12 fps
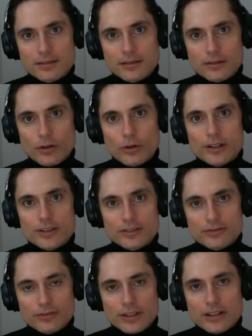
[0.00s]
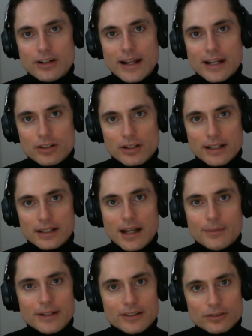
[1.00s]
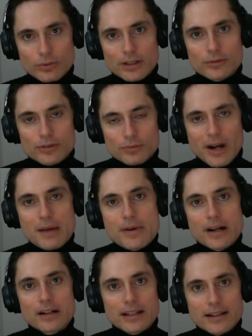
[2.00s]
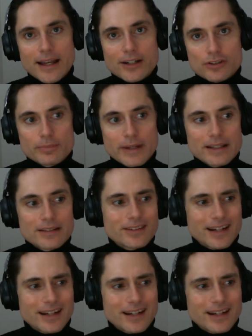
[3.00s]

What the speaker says: course for international economics, where it was primarily lecture-based,